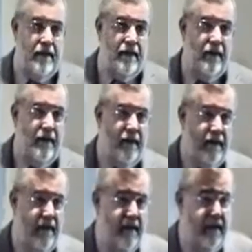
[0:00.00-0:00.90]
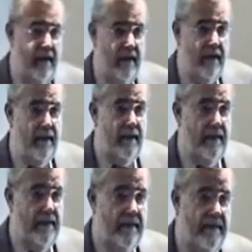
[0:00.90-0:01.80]
off medication,
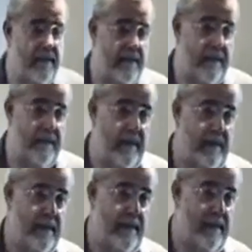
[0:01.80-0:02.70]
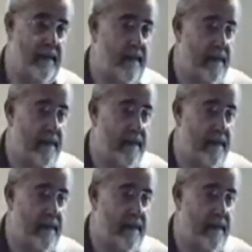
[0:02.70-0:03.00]
um, sleep better?